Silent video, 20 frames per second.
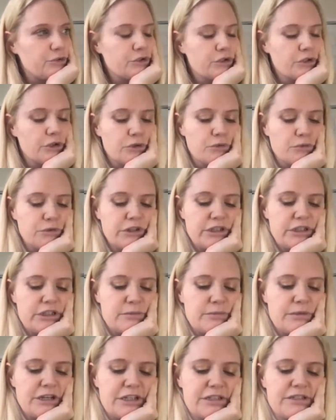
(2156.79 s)
So it really
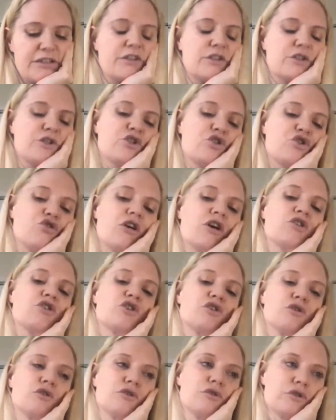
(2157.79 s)
depends on the
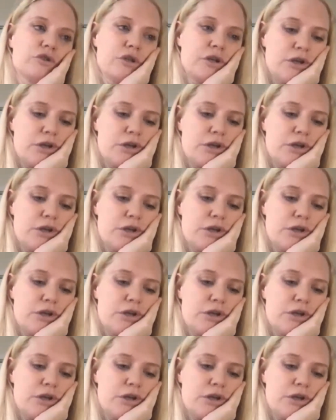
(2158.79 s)
structures